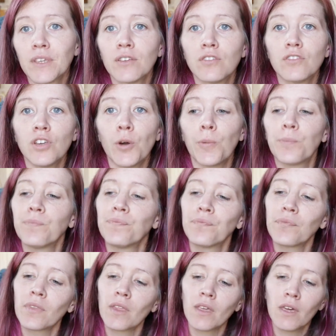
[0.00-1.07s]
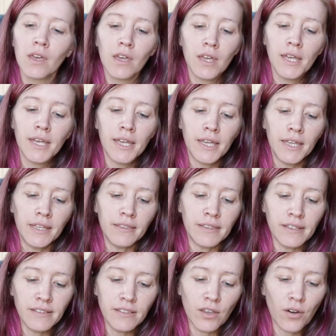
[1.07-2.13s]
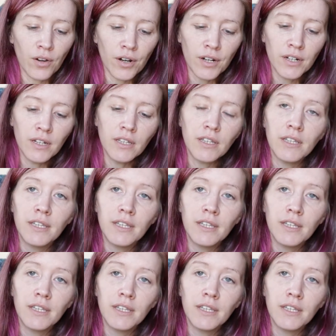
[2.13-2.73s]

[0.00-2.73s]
So, this yarn